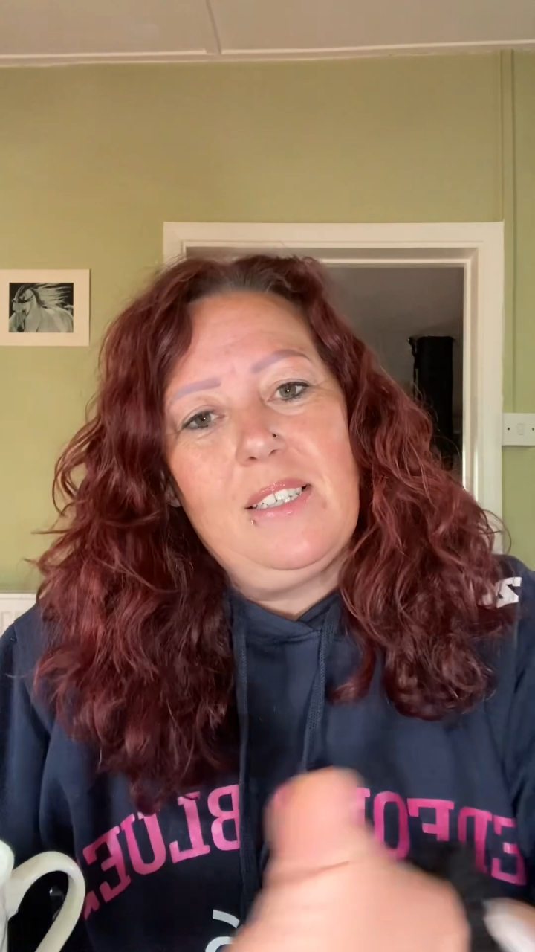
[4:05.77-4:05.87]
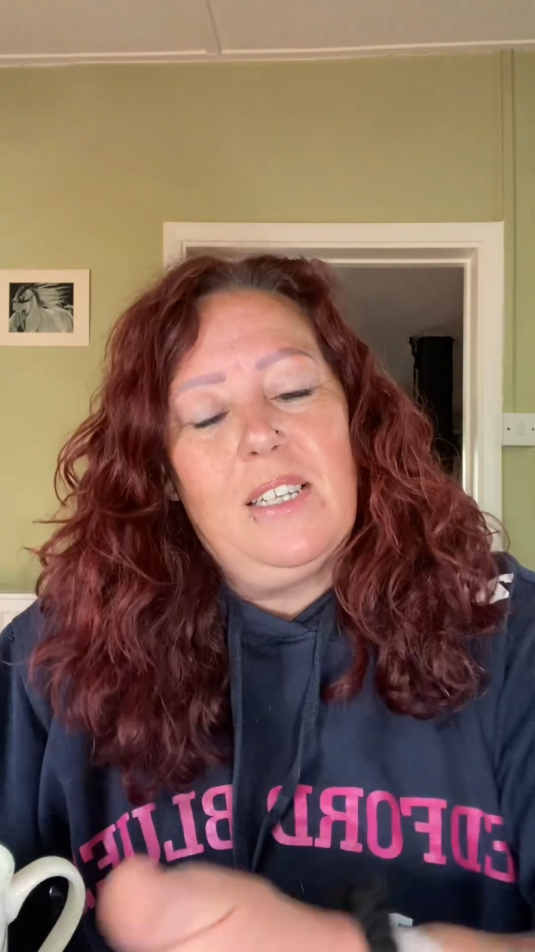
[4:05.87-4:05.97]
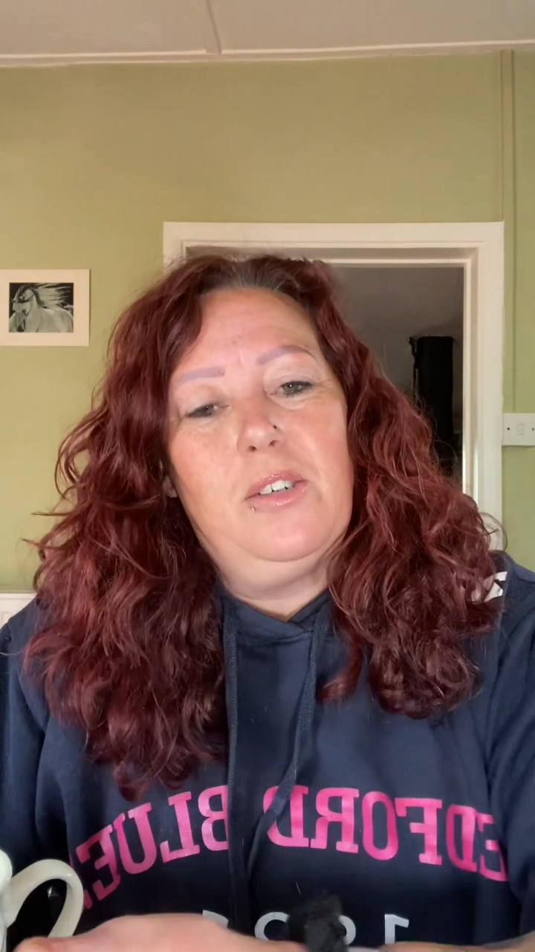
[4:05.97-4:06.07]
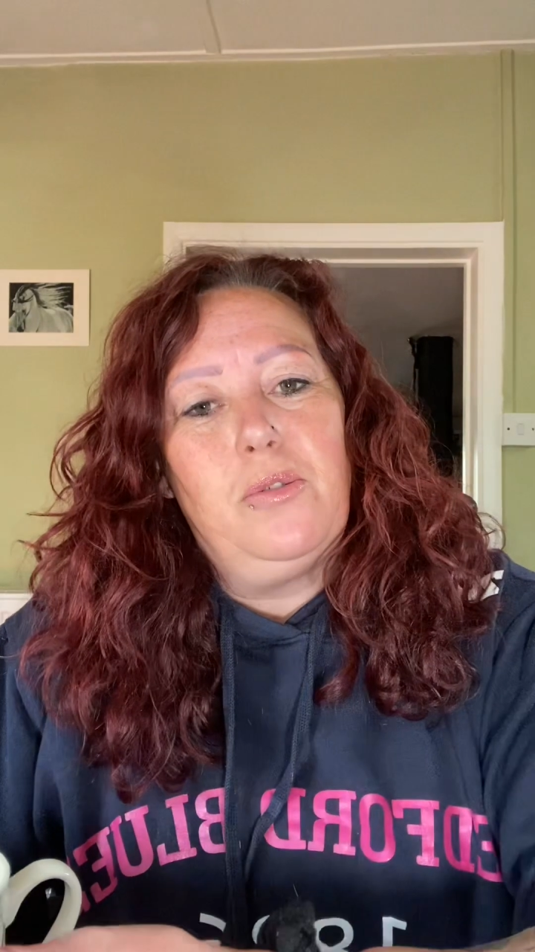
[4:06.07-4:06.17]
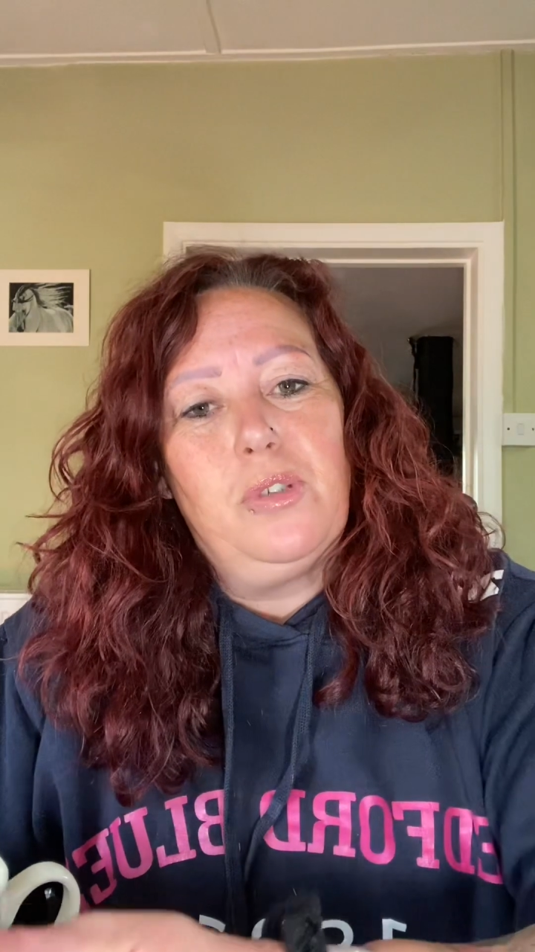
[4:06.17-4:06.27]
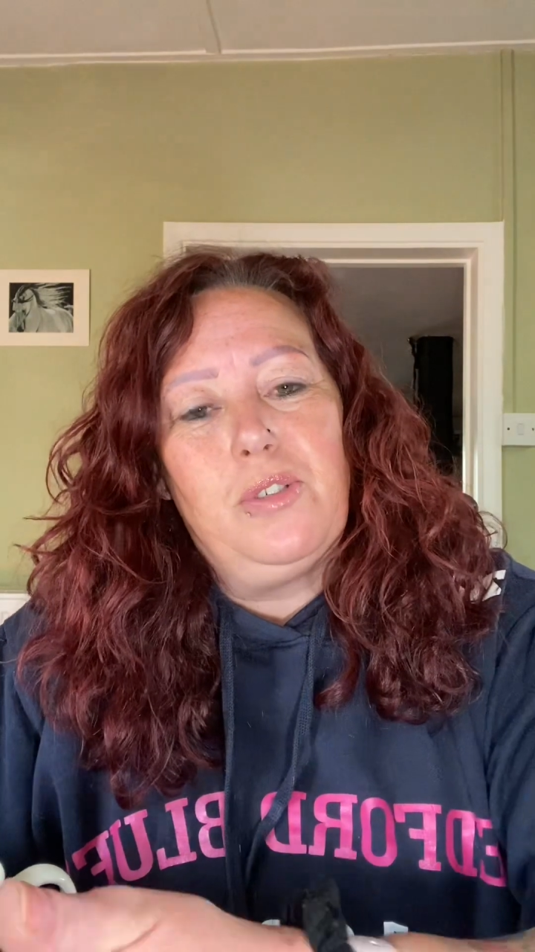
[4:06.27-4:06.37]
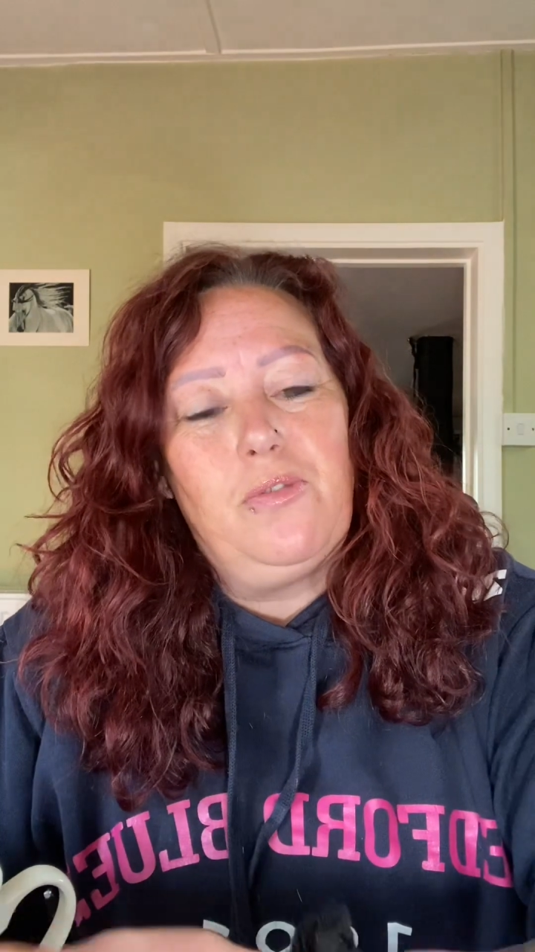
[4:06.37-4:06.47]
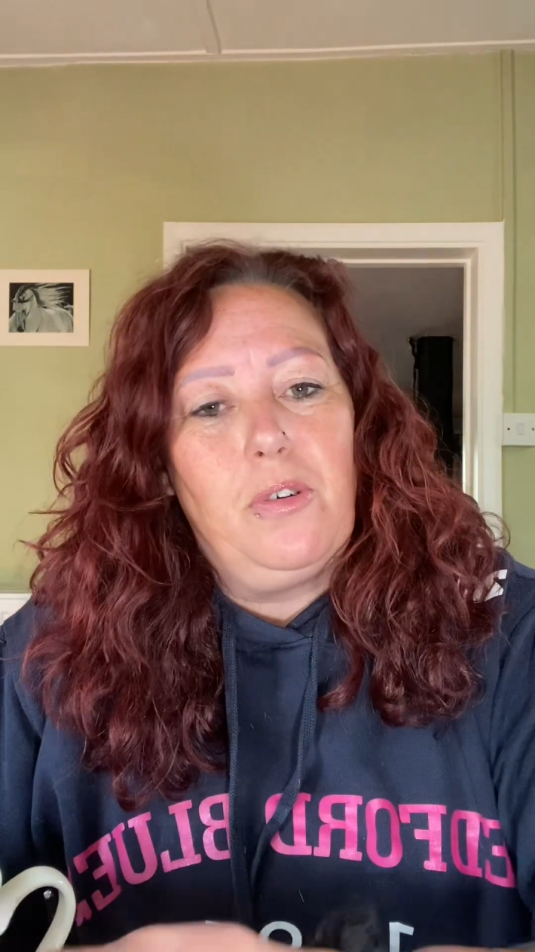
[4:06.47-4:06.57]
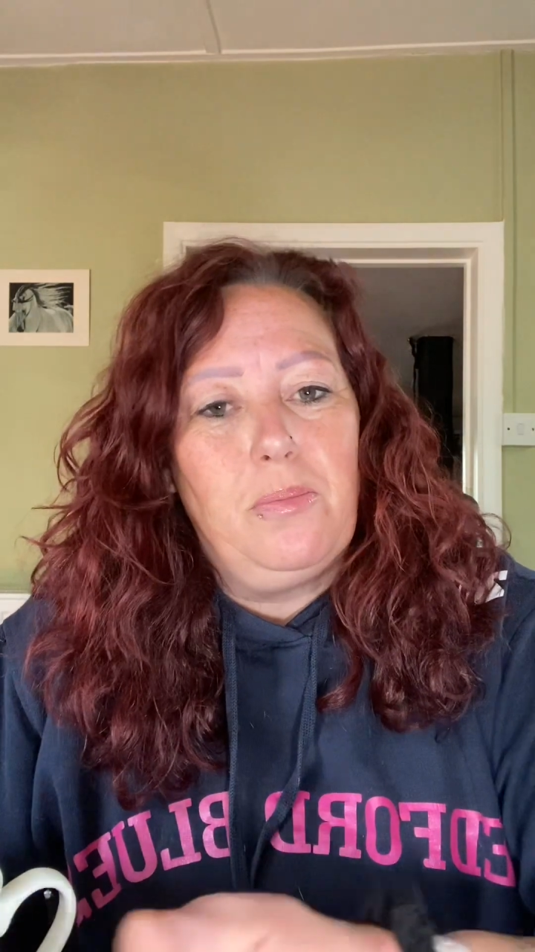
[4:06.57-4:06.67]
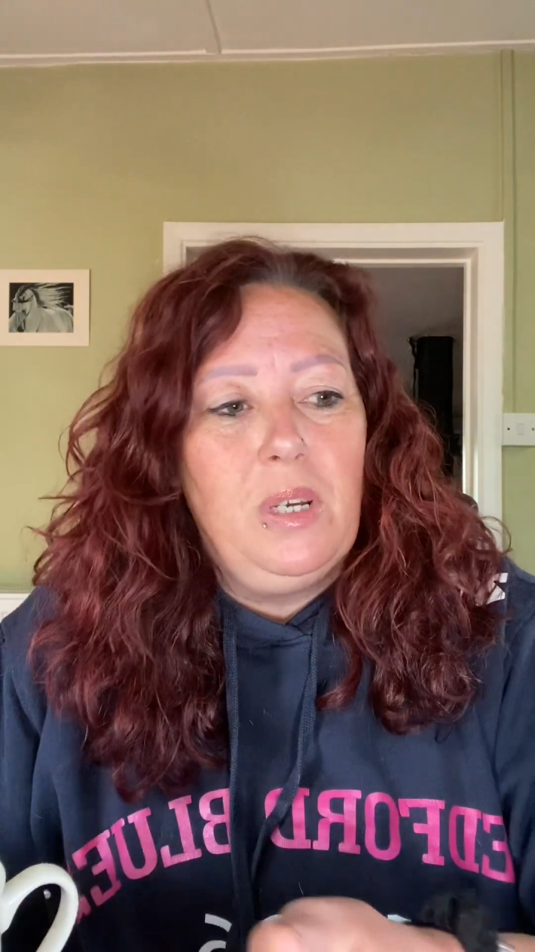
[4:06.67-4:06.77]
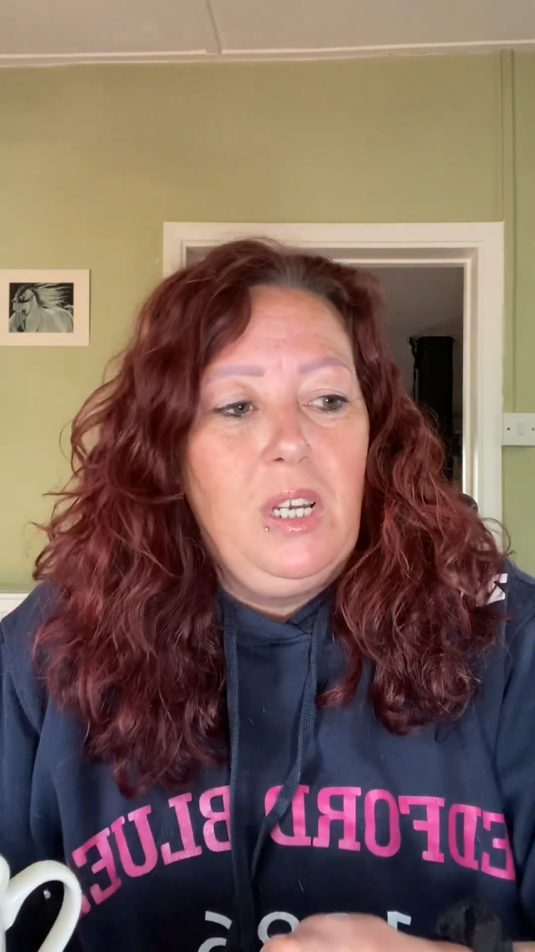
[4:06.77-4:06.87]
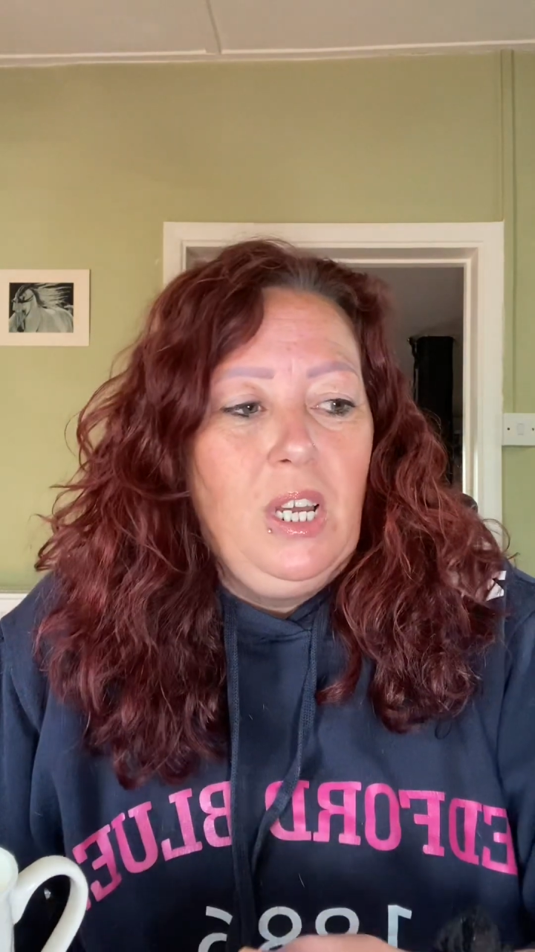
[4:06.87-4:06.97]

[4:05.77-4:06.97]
their horse from